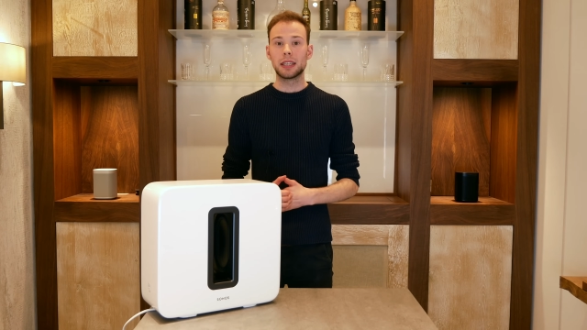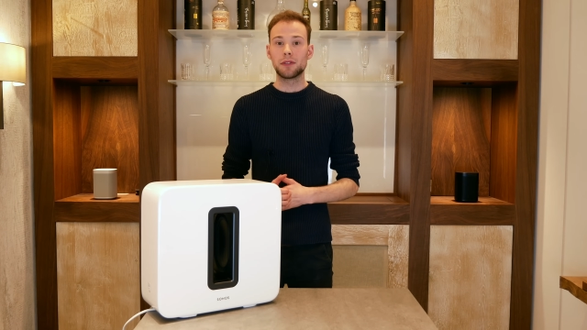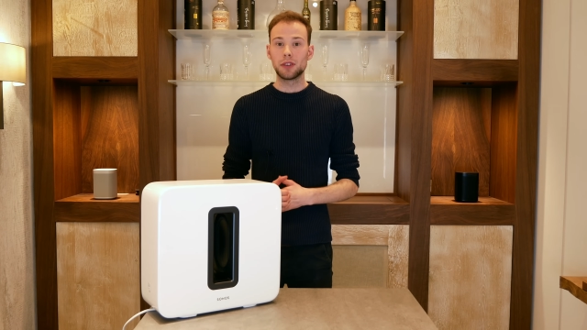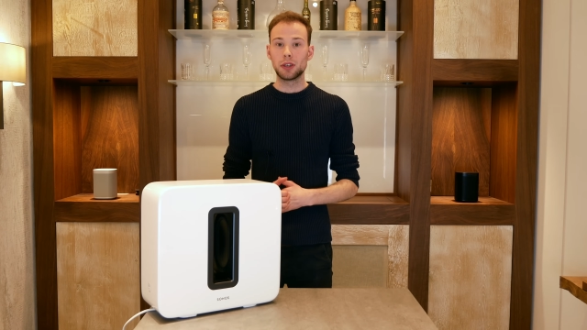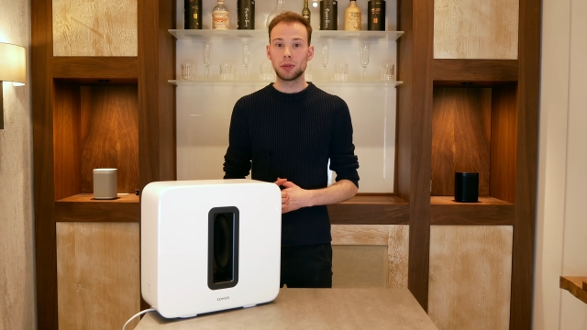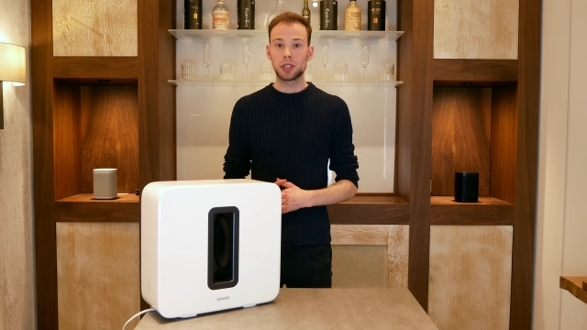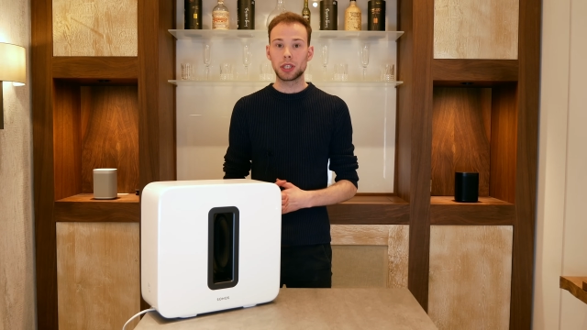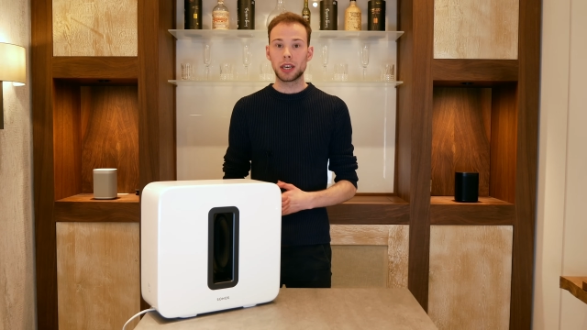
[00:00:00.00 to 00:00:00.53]
in the
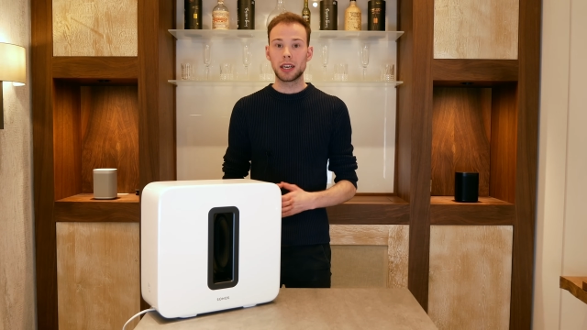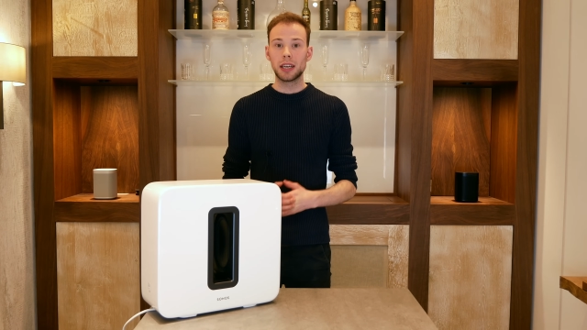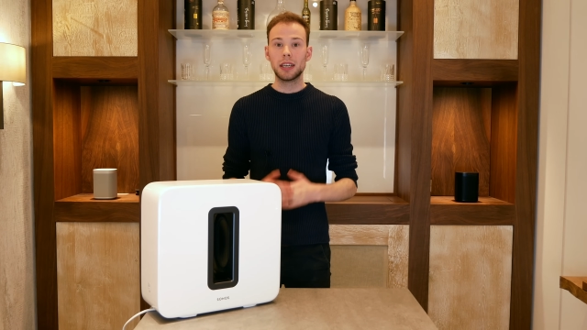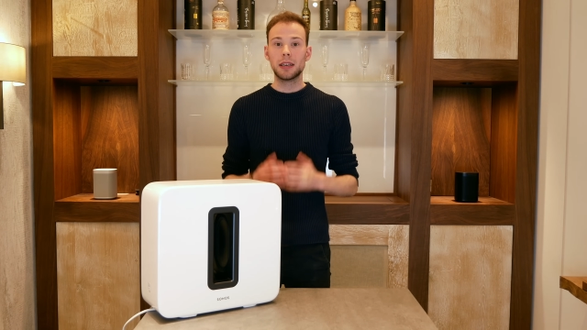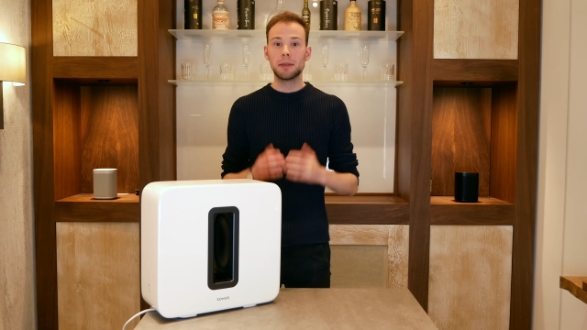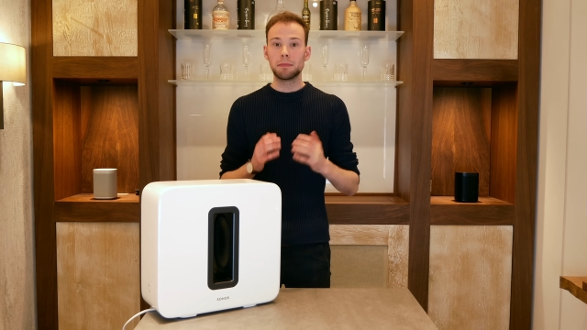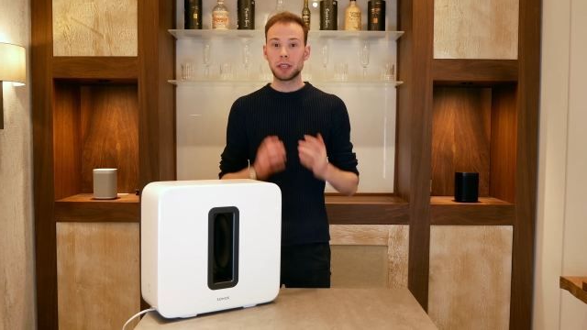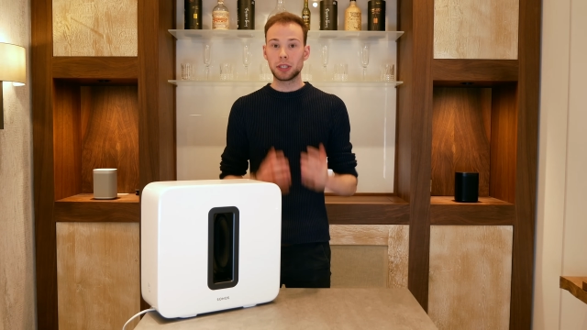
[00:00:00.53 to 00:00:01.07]

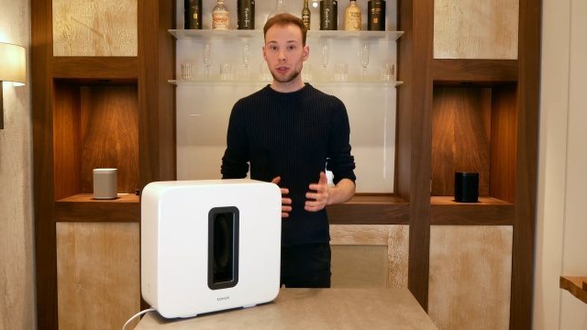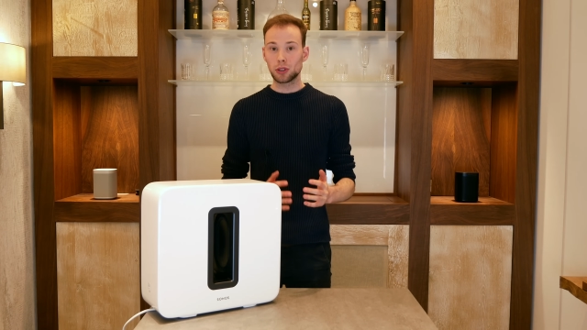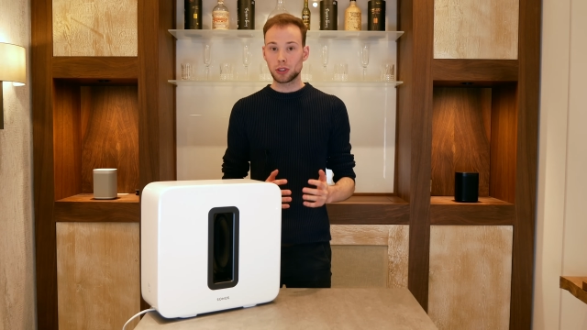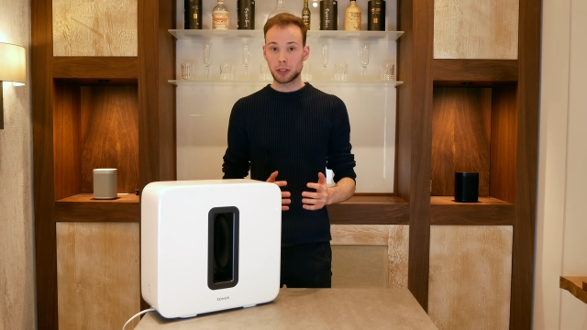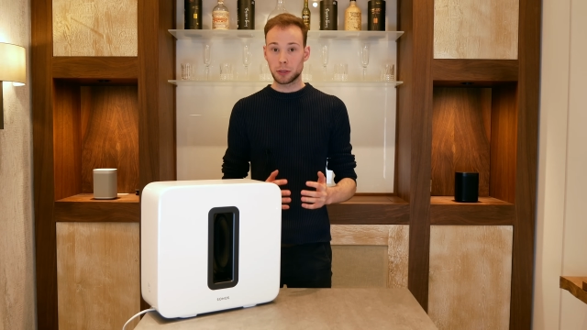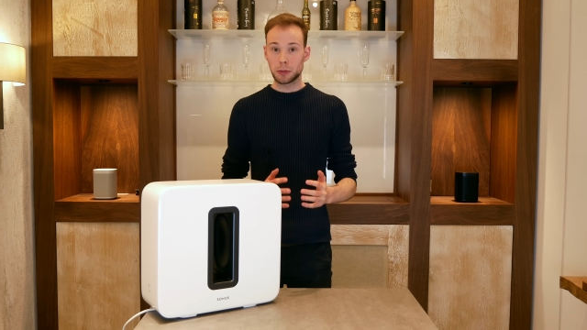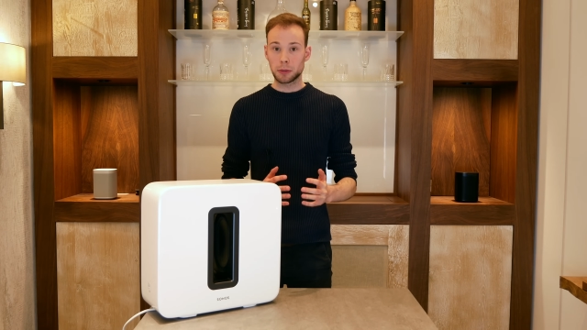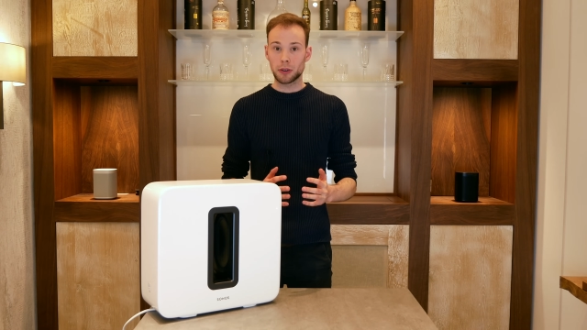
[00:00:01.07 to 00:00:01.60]
future, be sure
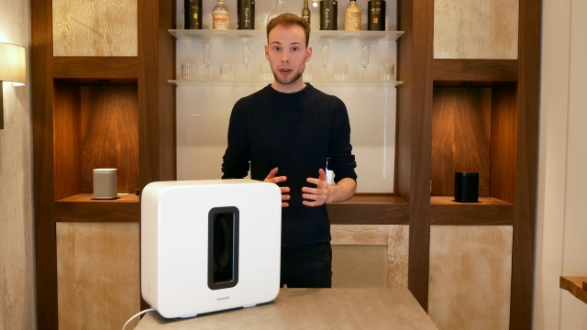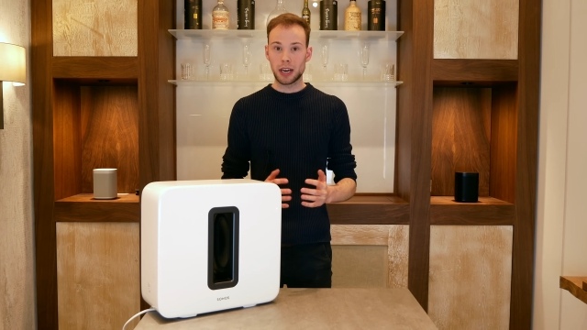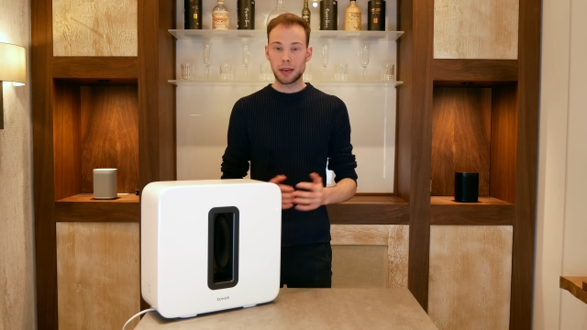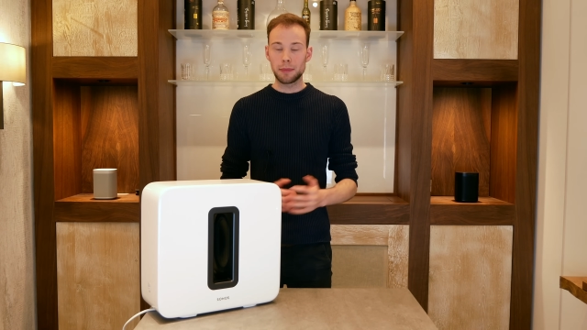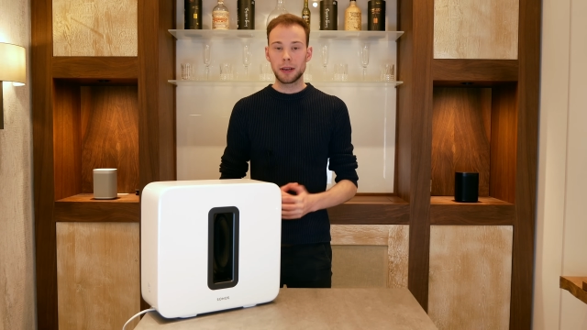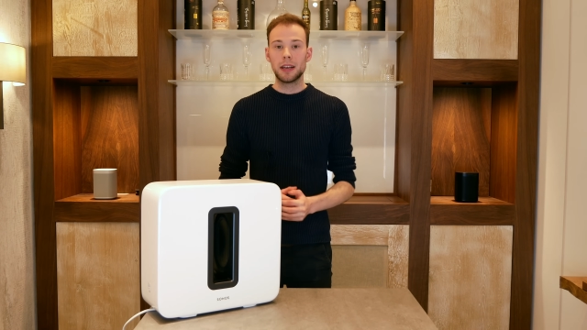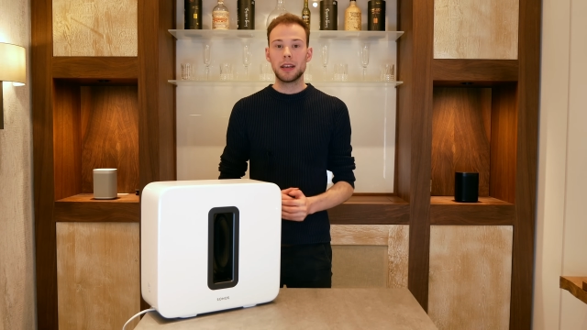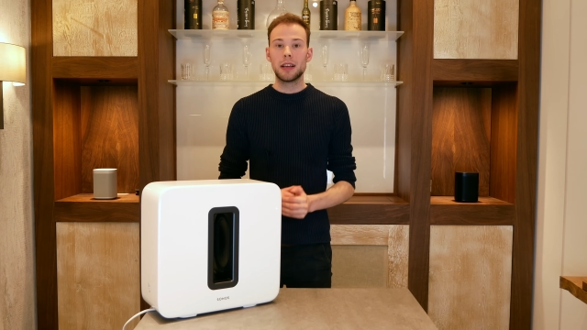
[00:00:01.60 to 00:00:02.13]
to
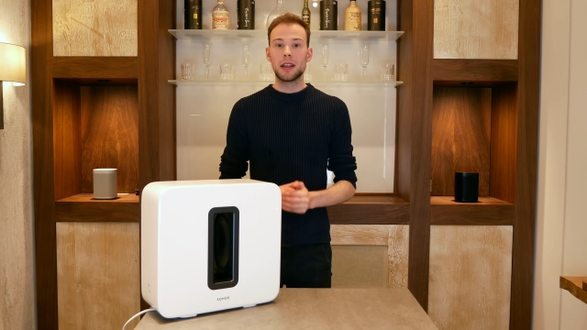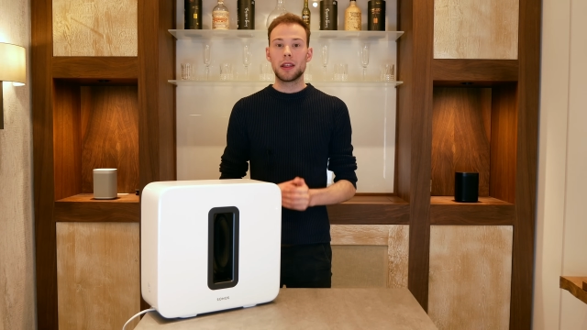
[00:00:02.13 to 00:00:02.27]
subscribe.